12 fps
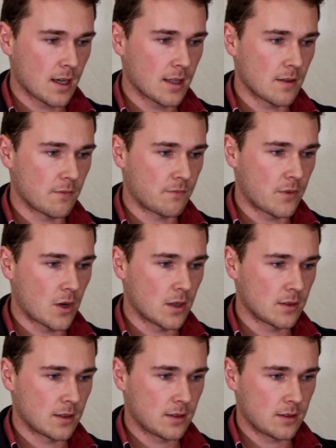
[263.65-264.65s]
And then
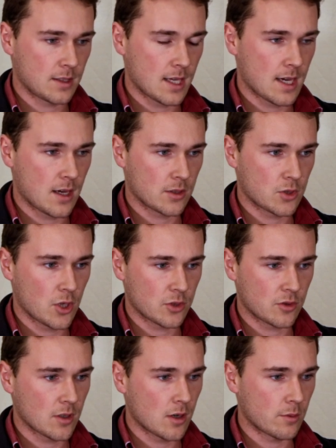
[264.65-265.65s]
finally, our
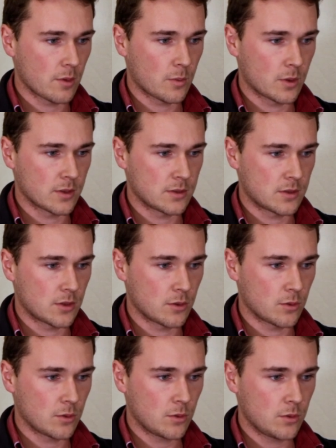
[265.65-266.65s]
tertiary goal, we wanted
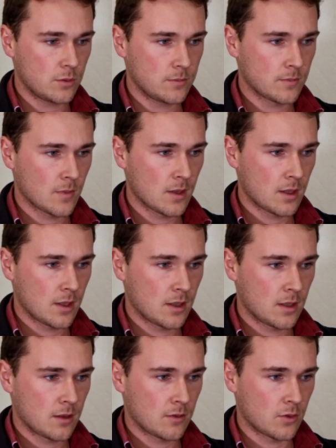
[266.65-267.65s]
to
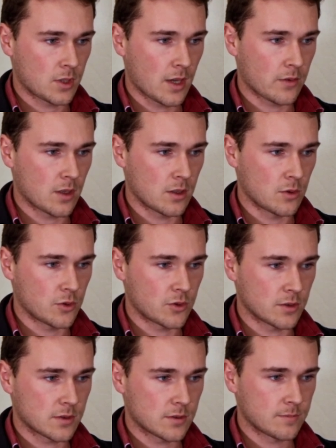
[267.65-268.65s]
recover
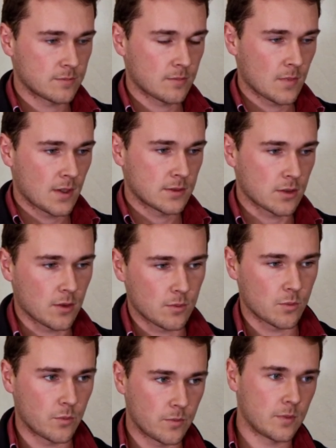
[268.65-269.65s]
nutrients. So
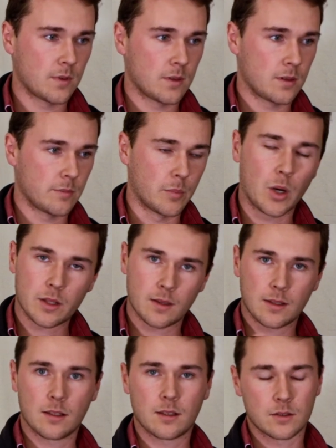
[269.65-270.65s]
my
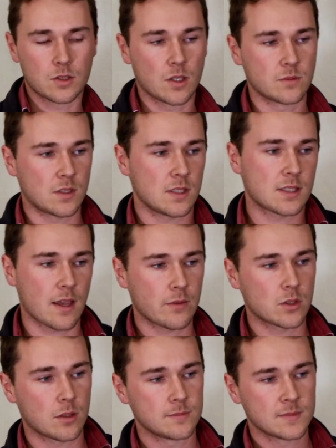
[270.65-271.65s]
thinking in terms of this
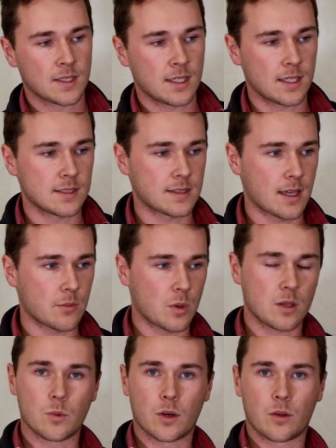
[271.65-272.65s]
cover crop is that
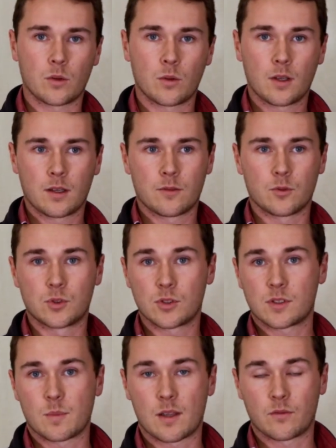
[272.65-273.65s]
we want to
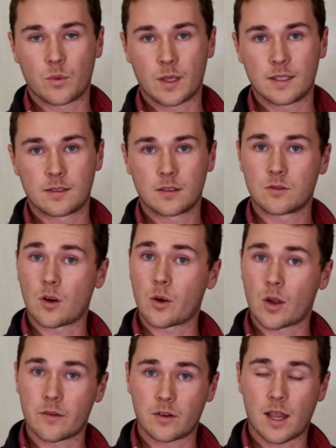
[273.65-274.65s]
reduce the amount of weeds
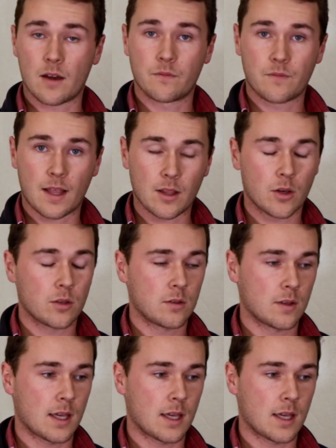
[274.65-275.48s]
growing over our fallow.